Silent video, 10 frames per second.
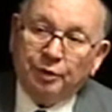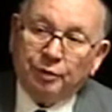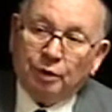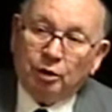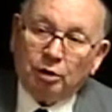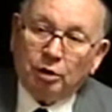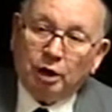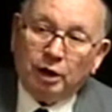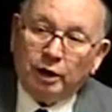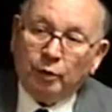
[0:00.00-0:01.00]
even along the
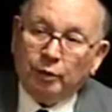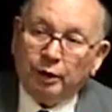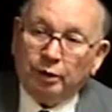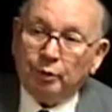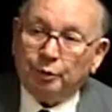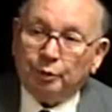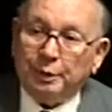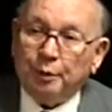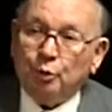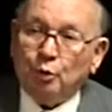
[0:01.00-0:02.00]
highway for
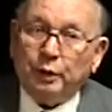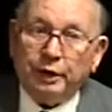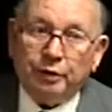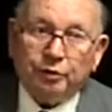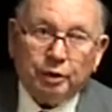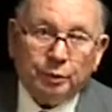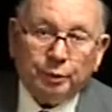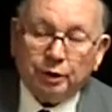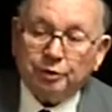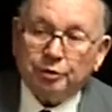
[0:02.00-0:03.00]
people waiting for the
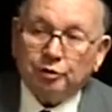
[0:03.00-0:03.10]
bus,